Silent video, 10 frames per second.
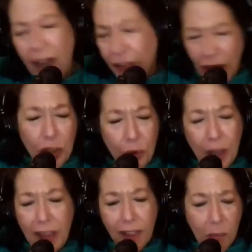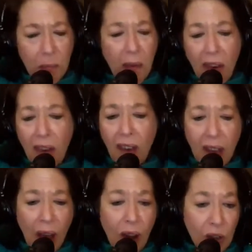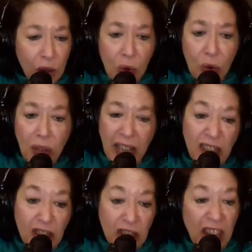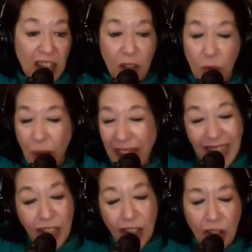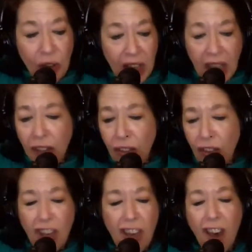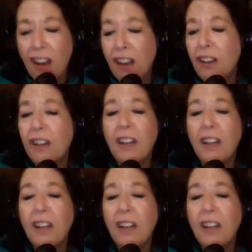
There's a wreath upon our door, a tiny reindeer in the yard.